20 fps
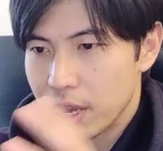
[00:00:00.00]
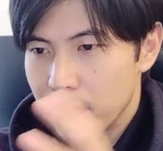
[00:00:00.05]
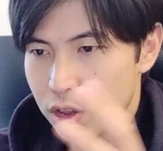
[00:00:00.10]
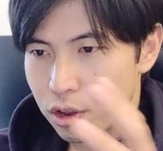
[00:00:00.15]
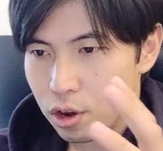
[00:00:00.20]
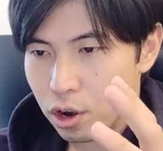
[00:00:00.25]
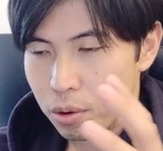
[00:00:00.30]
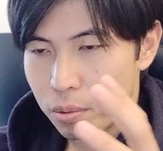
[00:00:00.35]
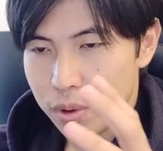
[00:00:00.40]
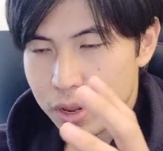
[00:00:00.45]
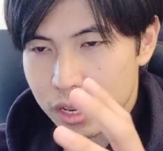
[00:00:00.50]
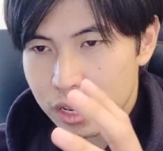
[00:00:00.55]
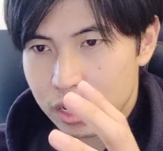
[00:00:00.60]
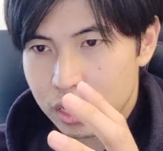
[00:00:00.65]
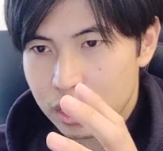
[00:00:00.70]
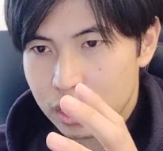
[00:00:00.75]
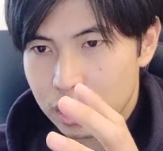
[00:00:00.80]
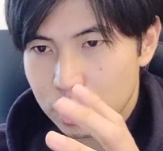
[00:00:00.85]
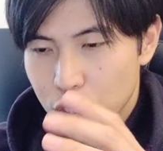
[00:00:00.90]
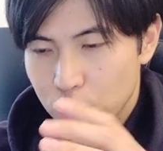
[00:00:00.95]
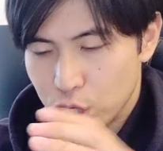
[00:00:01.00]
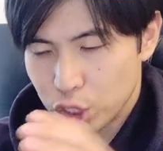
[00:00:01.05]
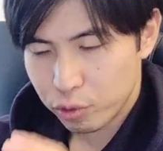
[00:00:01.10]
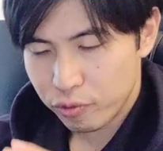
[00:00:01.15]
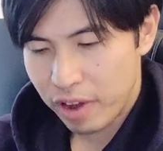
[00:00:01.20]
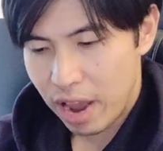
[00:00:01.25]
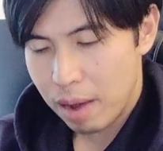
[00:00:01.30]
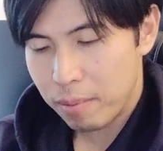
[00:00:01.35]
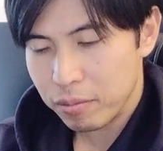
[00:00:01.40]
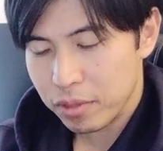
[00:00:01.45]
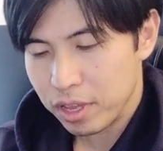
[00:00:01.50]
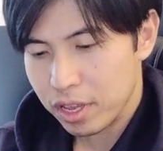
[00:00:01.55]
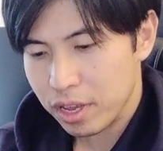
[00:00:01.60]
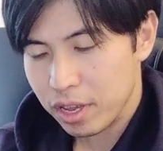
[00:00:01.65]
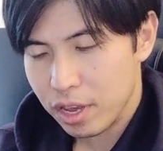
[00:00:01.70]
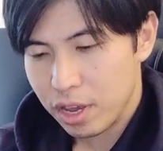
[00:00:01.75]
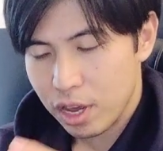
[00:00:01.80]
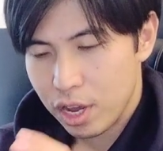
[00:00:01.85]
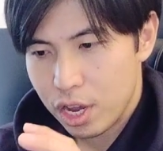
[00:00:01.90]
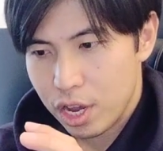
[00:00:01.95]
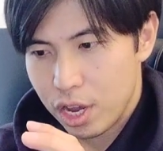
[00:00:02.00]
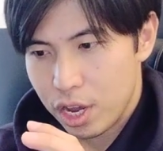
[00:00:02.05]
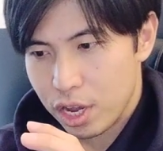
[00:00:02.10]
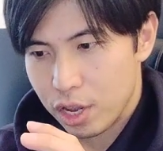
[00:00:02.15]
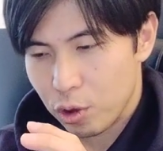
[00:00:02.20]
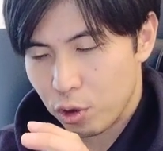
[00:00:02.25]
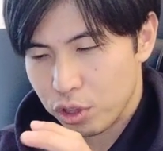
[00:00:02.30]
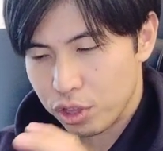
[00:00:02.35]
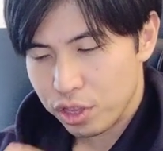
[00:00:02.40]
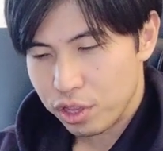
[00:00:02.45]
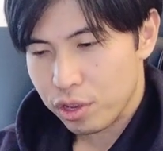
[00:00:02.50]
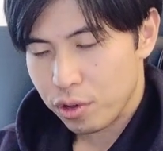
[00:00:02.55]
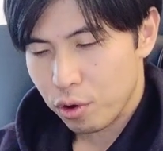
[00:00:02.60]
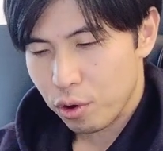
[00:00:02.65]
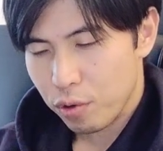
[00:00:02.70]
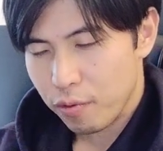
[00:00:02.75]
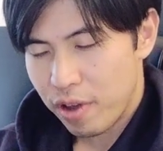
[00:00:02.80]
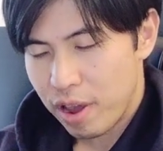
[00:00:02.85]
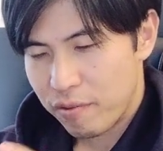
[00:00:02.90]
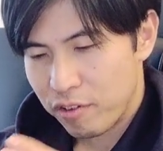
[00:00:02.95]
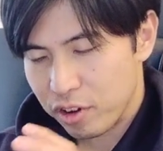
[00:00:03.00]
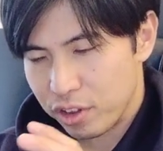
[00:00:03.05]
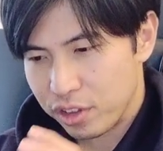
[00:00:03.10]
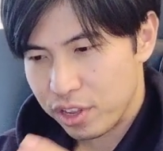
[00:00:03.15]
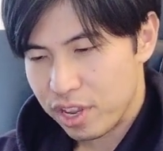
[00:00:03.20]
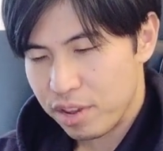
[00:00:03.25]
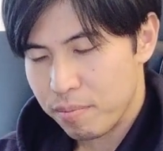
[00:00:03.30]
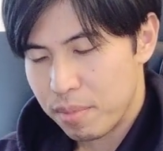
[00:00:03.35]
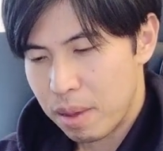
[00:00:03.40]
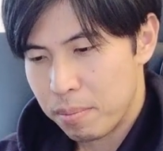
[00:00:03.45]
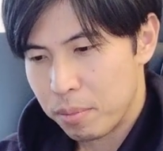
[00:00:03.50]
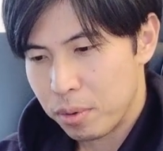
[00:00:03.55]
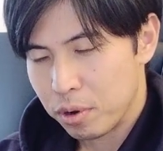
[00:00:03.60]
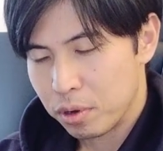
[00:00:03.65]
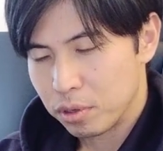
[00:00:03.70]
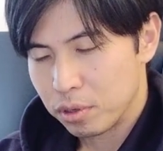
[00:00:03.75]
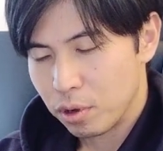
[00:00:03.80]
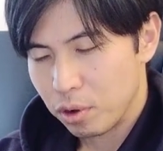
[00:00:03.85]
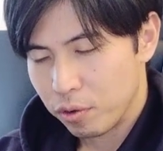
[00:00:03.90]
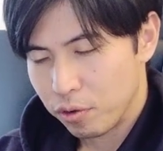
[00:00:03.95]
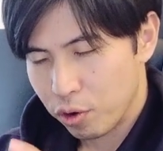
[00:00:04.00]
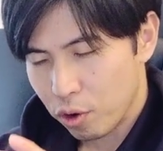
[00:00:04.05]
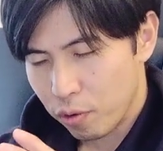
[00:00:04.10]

You know what I mean? So it's family your favorite team members of